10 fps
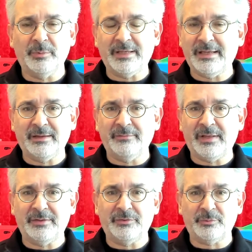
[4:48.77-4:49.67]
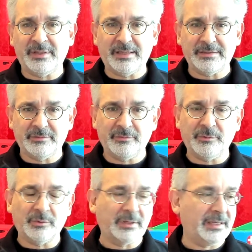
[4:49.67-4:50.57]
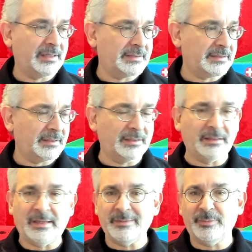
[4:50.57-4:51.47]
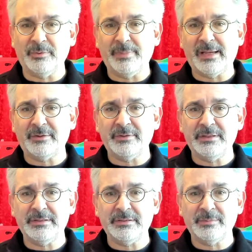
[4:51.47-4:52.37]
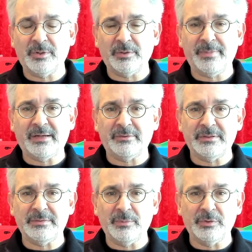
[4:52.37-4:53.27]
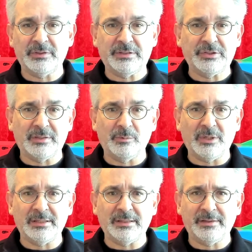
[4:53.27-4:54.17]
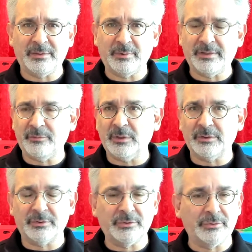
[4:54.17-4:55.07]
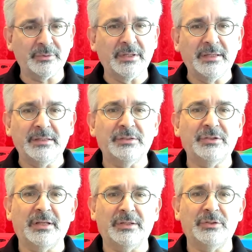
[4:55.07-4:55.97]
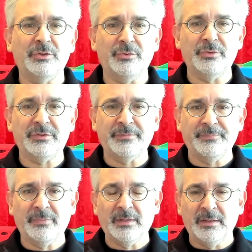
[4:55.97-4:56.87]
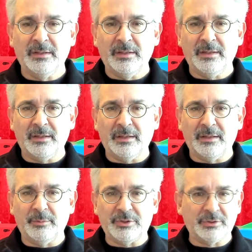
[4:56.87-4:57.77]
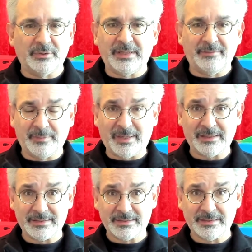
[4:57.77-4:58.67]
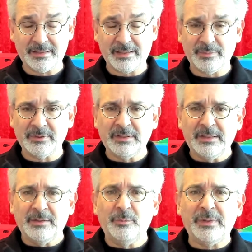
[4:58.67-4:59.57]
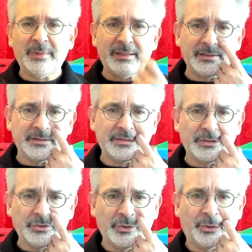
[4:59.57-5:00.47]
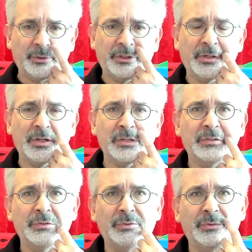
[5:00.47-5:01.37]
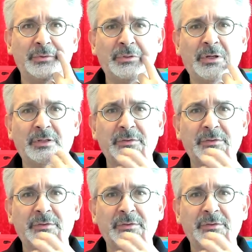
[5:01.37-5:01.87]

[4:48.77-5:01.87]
have 3S and 4S LiPo batteries, smart batteries, mostly Gen 1. I think we have 1 or 2 Gen 2s. which don't have the balancing cable. We made a decision early on to not